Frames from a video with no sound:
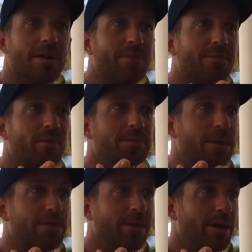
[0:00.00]
when I like froze,
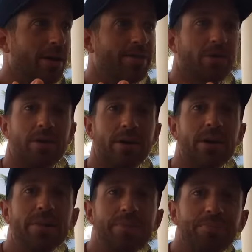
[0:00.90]
I have no
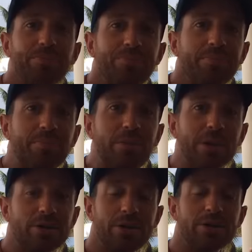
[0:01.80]
idea.
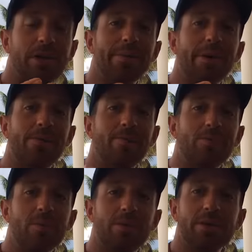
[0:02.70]
So I just thought about
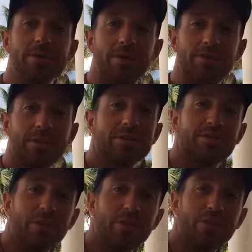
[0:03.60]
the things I would fix in
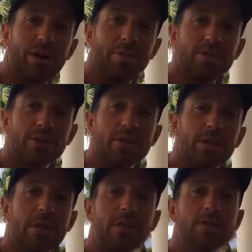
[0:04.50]
Photoshop. So I was
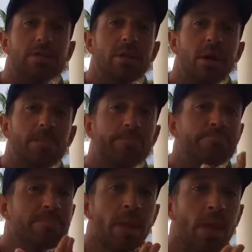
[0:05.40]
like, yeah, let's,
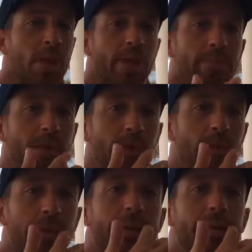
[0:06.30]
you know,
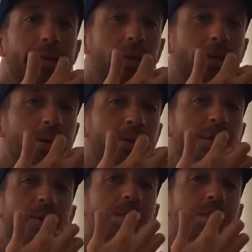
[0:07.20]
like darker